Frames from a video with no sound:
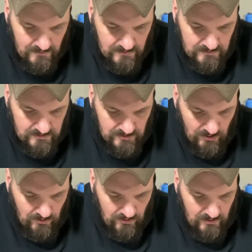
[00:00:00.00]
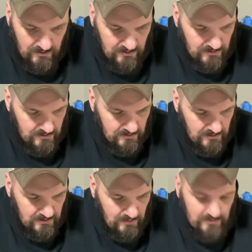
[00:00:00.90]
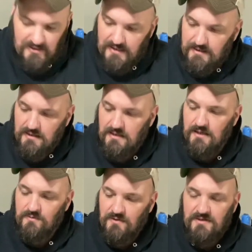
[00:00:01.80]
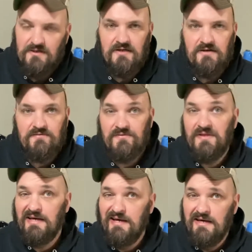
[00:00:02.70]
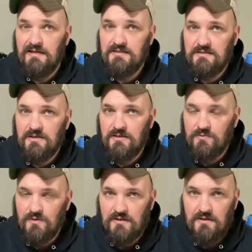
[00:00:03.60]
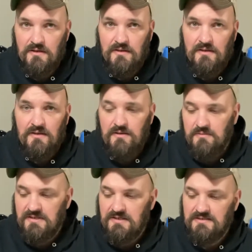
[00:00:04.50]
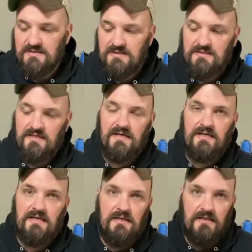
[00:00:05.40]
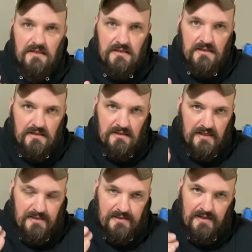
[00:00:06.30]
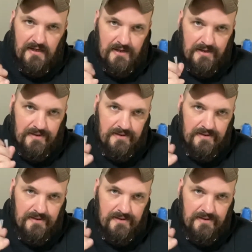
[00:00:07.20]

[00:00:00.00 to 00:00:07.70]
So I was like, I wonder if the hit insert would work, because this thing, like, I